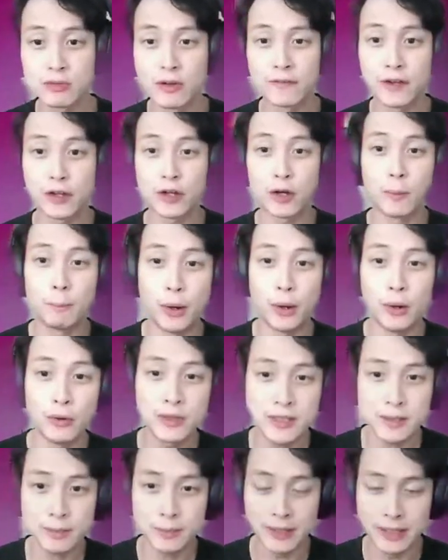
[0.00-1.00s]
with the
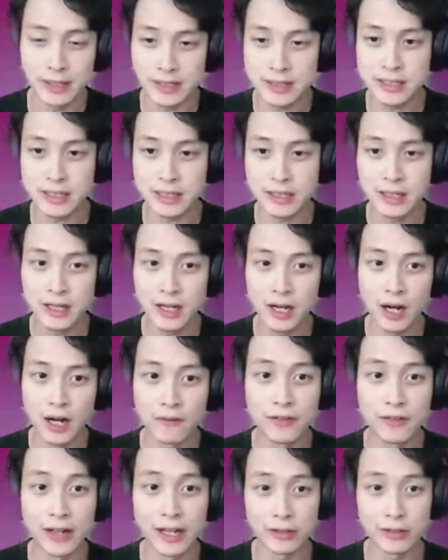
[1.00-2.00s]
composability
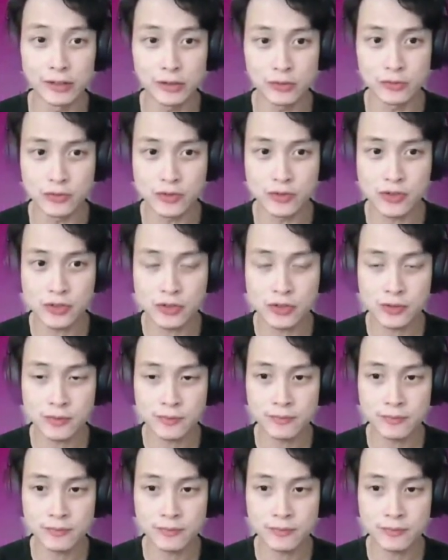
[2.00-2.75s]
of layer twos.